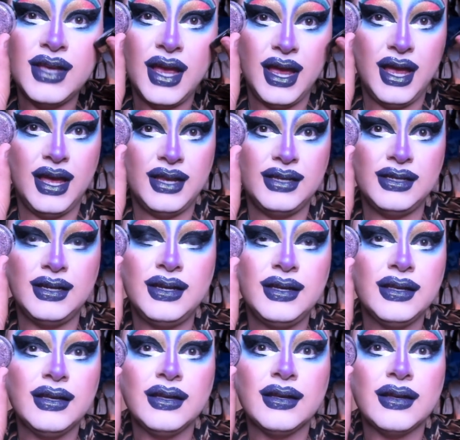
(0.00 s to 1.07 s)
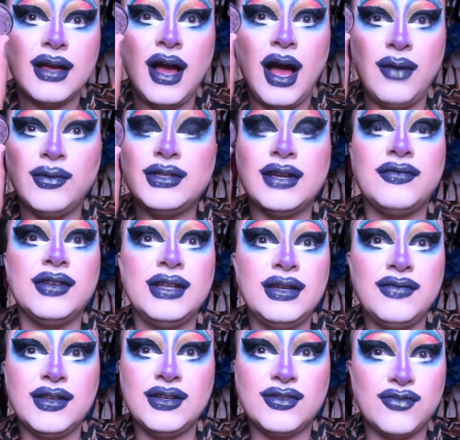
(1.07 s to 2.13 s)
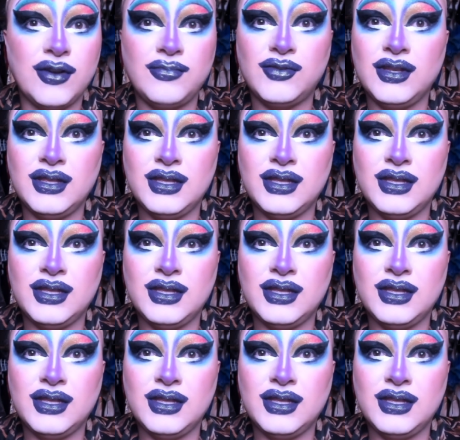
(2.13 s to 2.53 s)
And I will definitely leave the description.